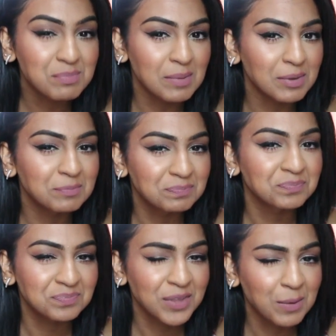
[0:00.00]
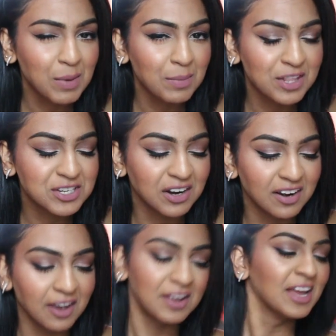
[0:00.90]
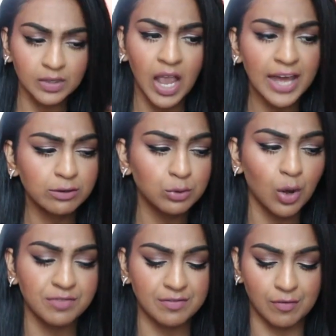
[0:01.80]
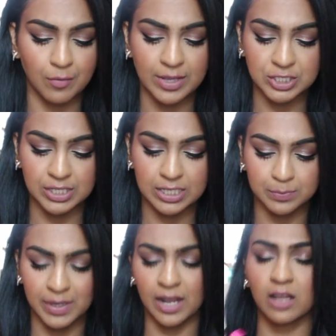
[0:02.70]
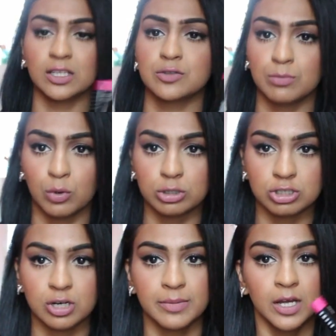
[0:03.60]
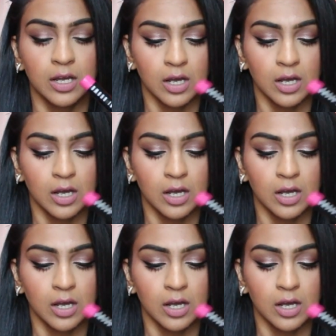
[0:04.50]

Maybe that's a good idea. I don't know if I've ever mentioned this, but I got this from Nordstrom.